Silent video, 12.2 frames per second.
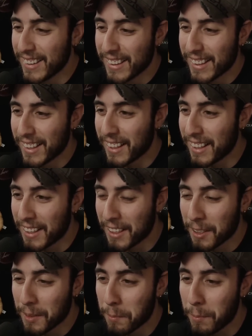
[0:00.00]

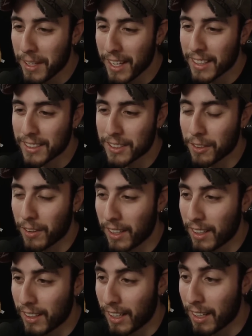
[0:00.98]
But yeah,
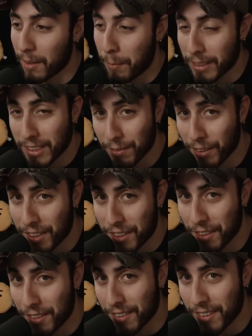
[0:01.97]
so best of luck to
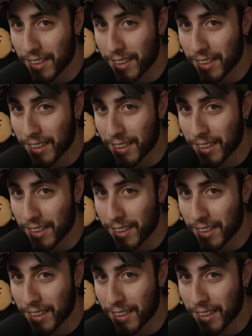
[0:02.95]
you.